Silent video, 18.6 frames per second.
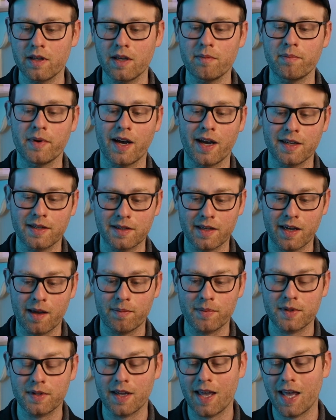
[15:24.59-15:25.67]
the
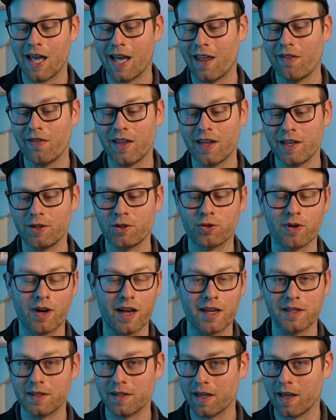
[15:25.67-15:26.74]
biceps and the
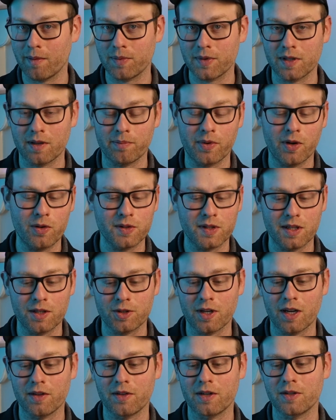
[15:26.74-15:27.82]
triceps oppose
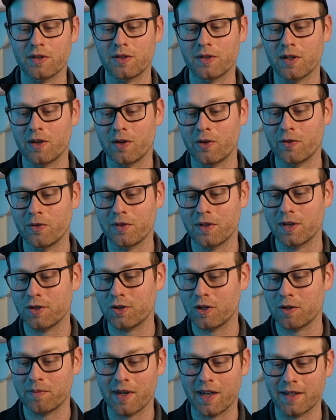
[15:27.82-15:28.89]
each other, so this
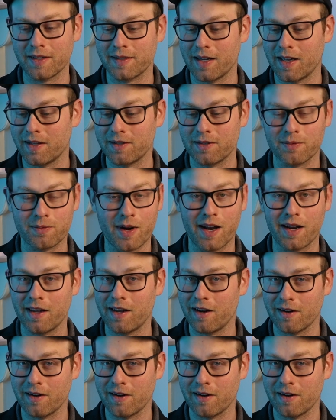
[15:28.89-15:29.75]
should make sense right here